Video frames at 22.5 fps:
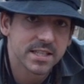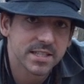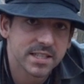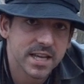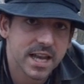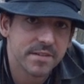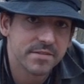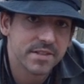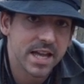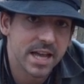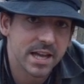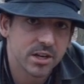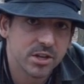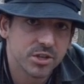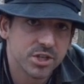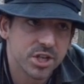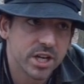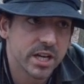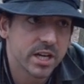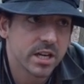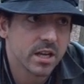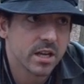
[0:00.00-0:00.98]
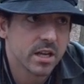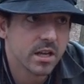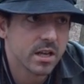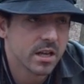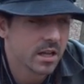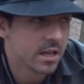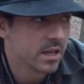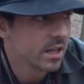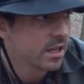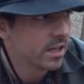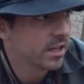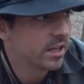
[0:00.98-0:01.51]
it saves energy.
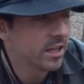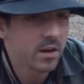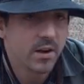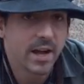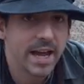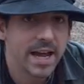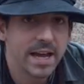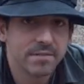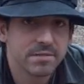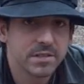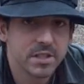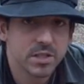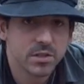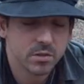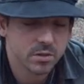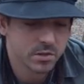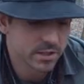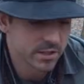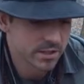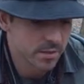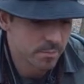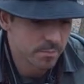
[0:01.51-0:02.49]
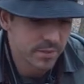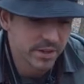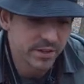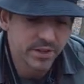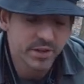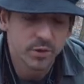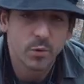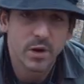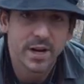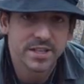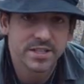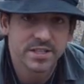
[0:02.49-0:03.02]
You don't have to. There's a
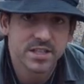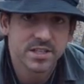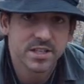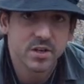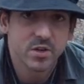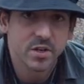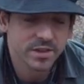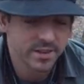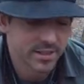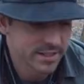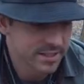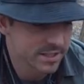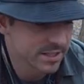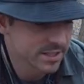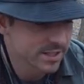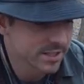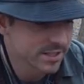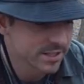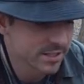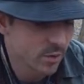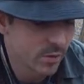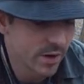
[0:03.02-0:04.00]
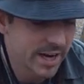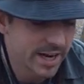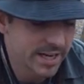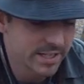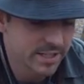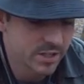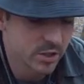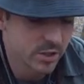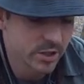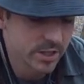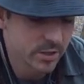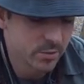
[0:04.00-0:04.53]
million ways to do it. This is just the way I
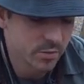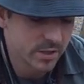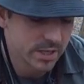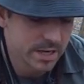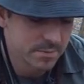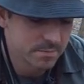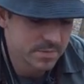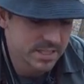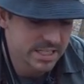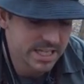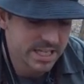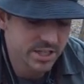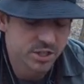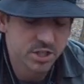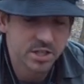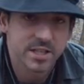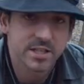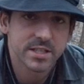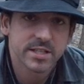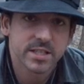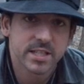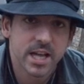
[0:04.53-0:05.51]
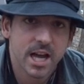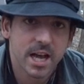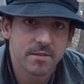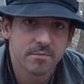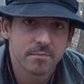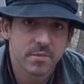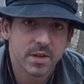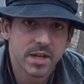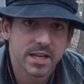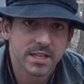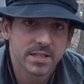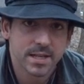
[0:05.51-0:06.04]
do it when I'm teaching and stuff
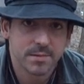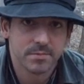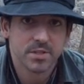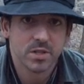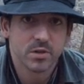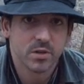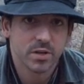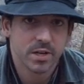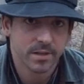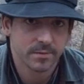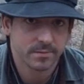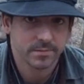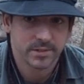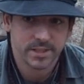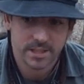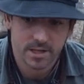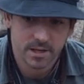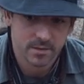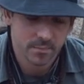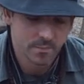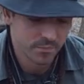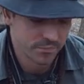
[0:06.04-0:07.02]
because I'm doing it, you know,